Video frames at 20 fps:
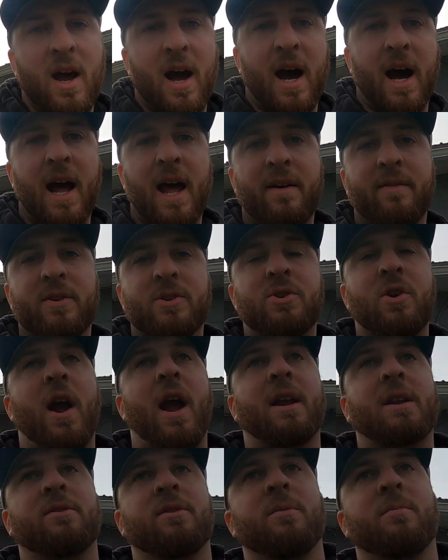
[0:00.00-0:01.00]
I have a
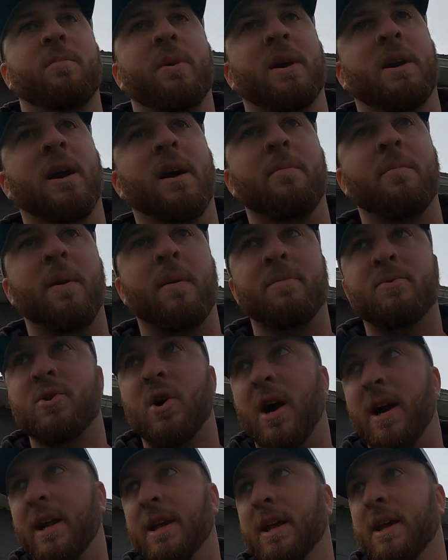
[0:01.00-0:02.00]
tractor to pick up, and I'm
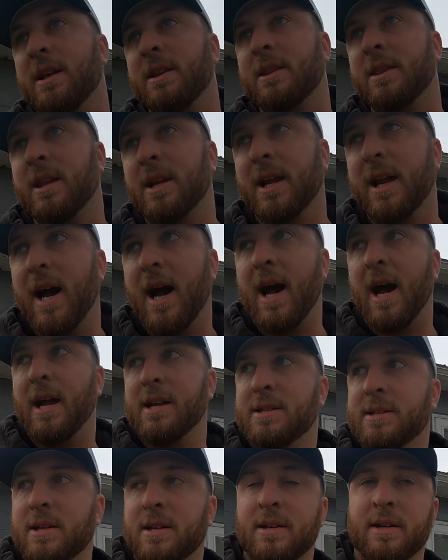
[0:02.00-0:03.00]
trying to get the
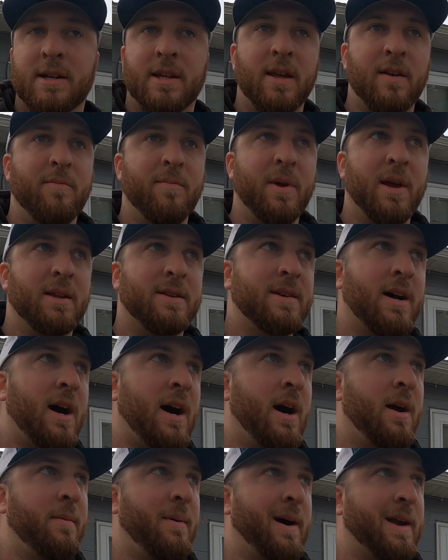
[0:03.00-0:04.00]
guy to give me a
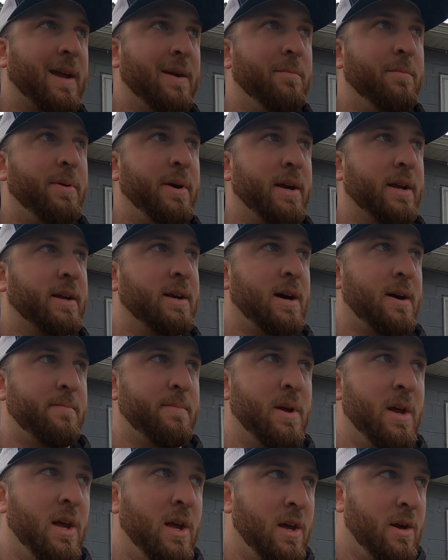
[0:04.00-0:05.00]
time I can pick up,
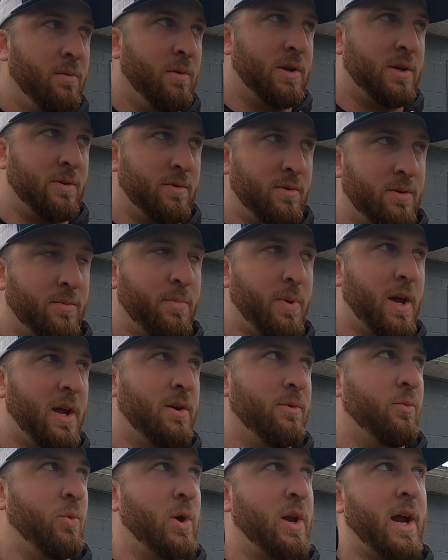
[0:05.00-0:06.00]
which will
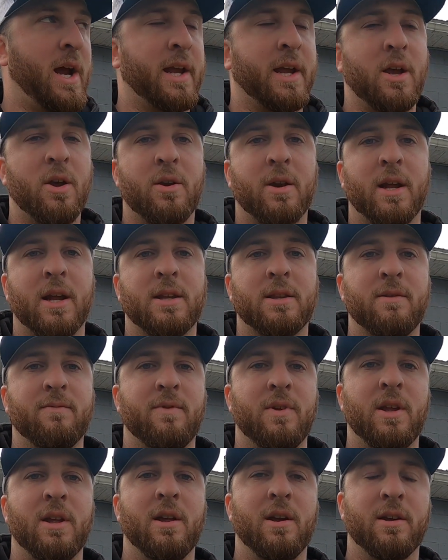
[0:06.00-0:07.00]
depend when I go to get
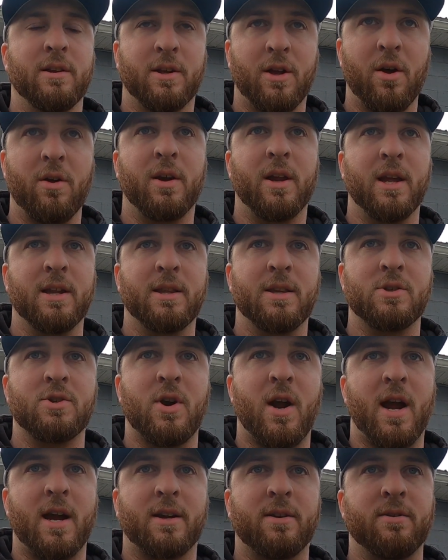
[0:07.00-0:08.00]
the
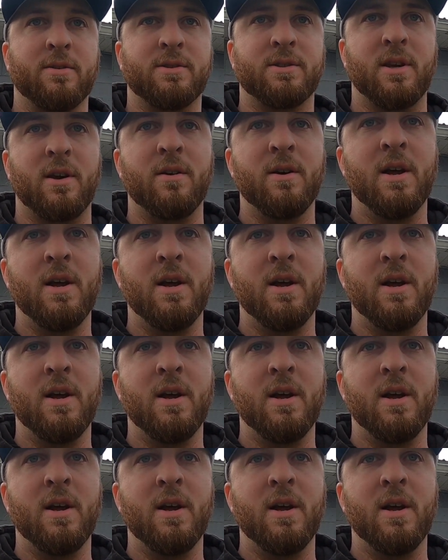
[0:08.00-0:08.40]
tractor. So